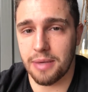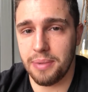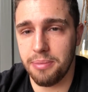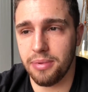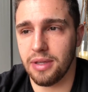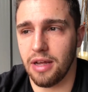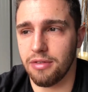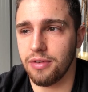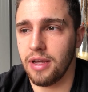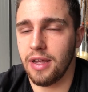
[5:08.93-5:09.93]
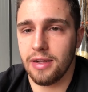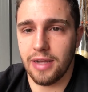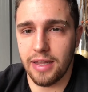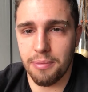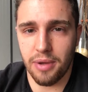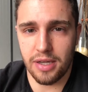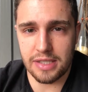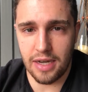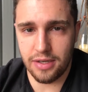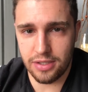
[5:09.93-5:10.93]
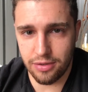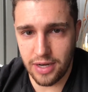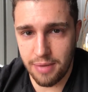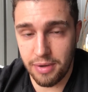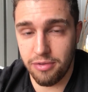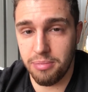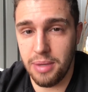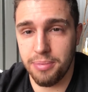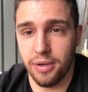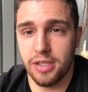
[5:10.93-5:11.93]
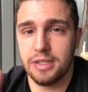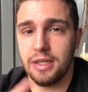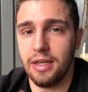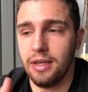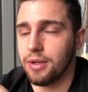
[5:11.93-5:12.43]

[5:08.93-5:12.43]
Like, people love letting the plants out into the rain, but for me personally,